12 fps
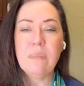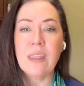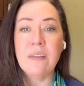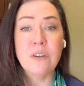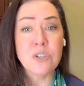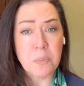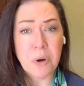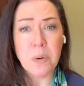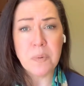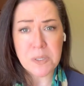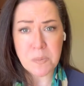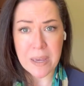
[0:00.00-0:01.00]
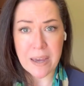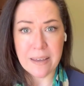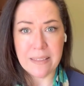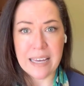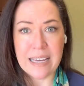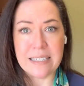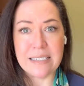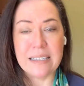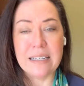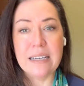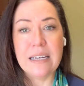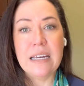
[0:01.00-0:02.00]
There's a purpose behind that.
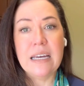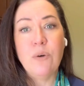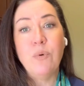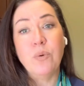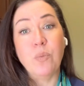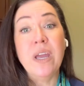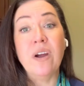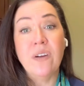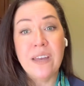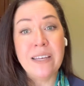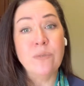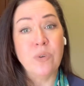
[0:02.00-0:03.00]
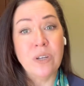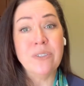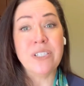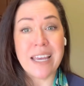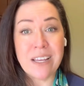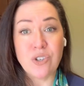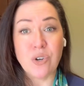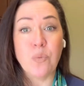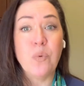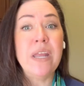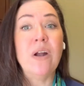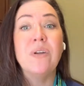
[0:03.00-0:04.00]
When we are in real danger,
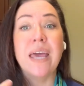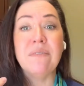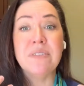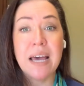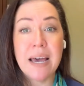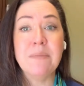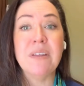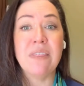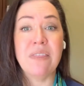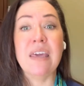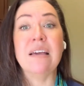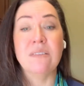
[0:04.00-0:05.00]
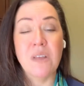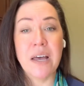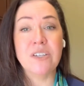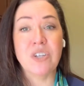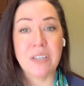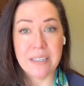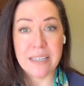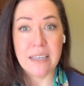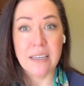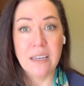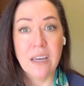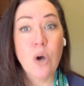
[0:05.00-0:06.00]
we don't have time to think
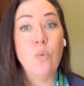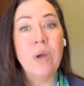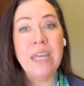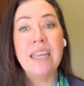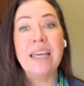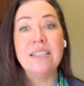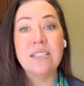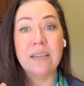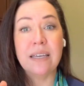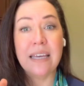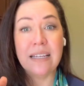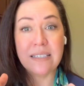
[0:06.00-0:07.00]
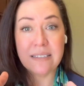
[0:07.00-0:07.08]
logically. We need to get